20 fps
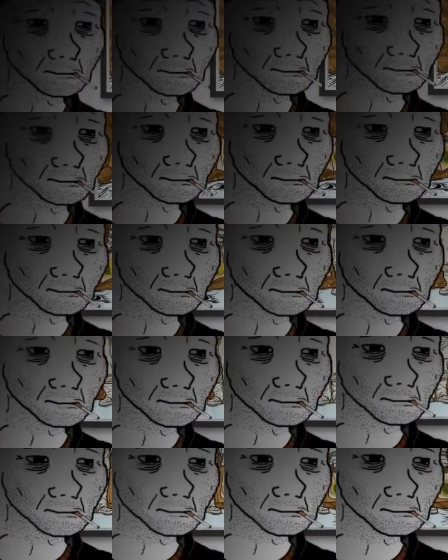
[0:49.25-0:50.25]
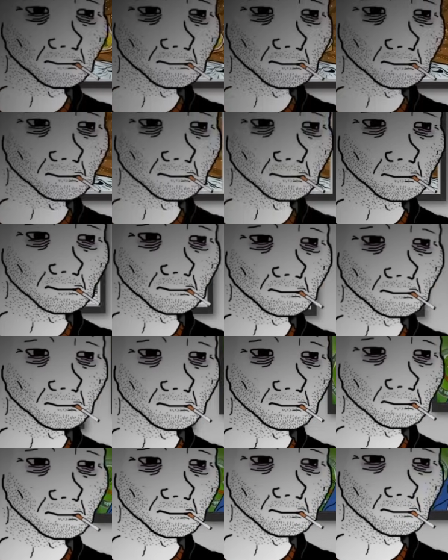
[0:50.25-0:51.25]

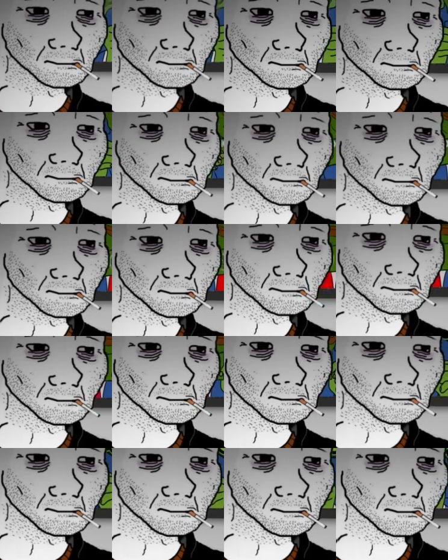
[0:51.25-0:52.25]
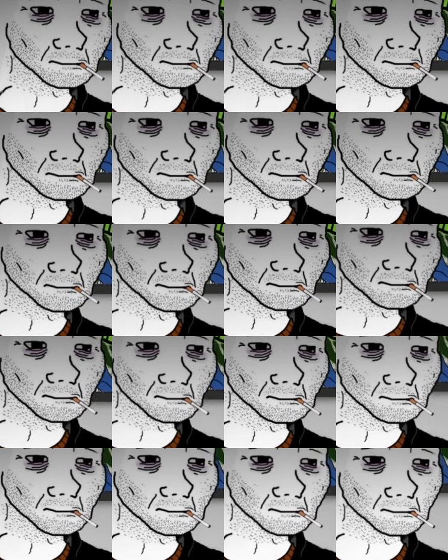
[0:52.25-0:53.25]

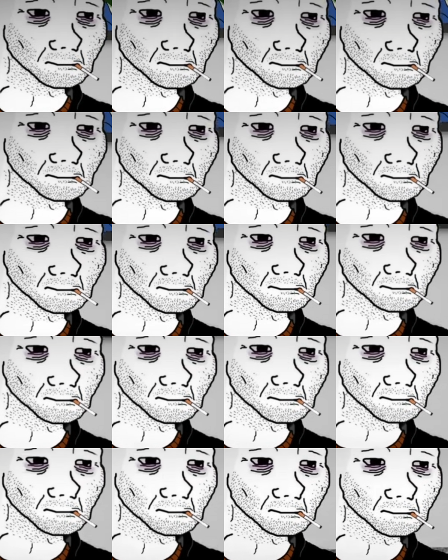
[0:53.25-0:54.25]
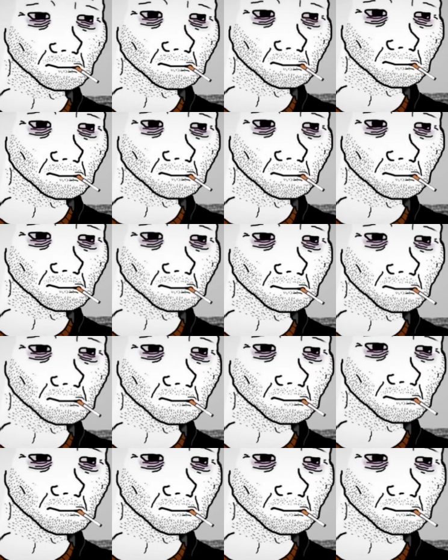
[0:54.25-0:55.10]
(silence)